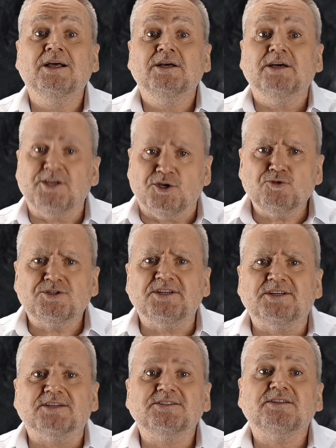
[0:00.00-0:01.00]
He usually
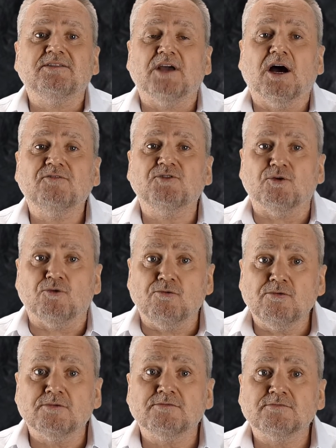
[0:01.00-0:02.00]
does it in the
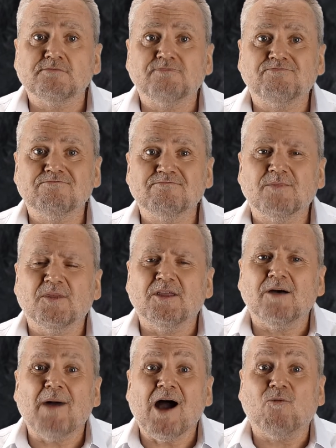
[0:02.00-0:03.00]
afternoon."
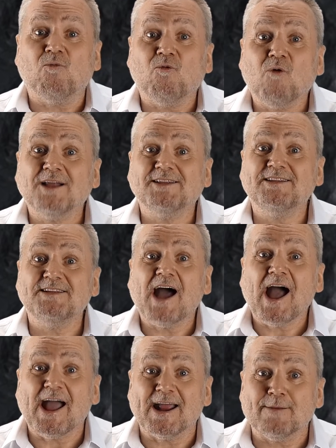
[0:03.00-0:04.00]
"About what
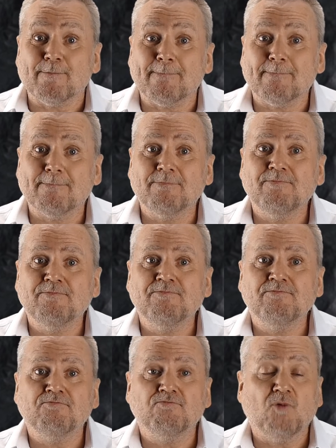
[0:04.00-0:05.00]
time?"
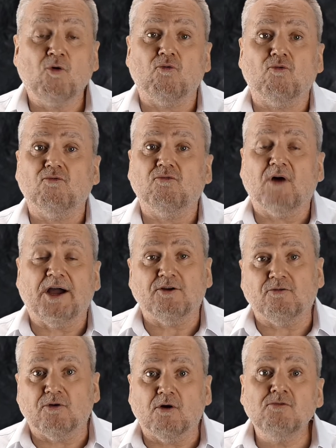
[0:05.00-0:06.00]
"Oh, I
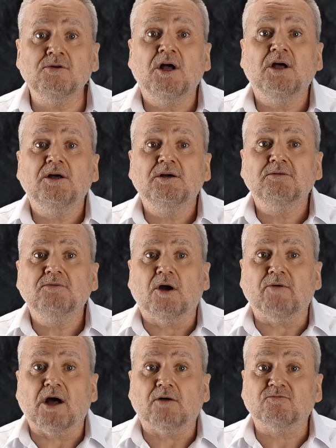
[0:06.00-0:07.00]
don't know.
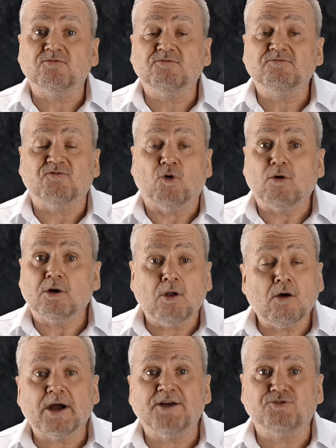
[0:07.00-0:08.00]
Around 4
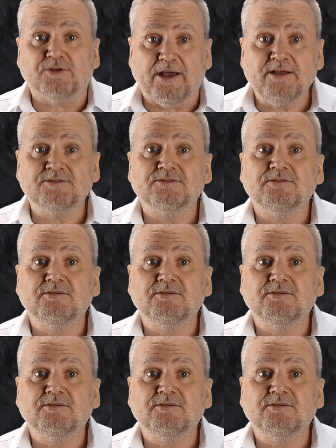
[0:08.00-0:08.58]
o'clock, I should guess."